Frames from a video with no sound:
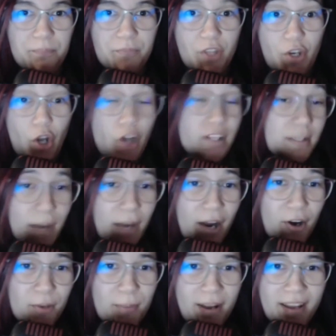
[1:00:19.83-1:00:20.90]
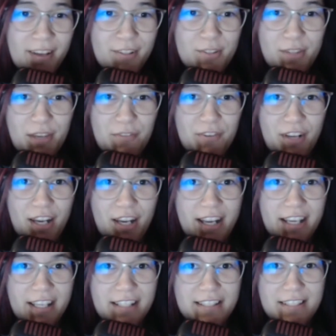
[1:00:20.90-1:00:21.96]
not empowered by it? Do they feel like
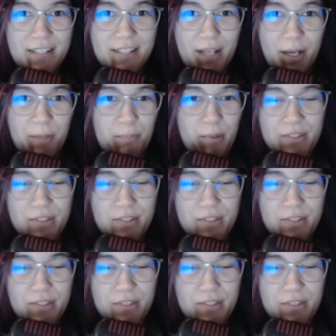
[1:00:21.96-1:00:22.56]
it's like puts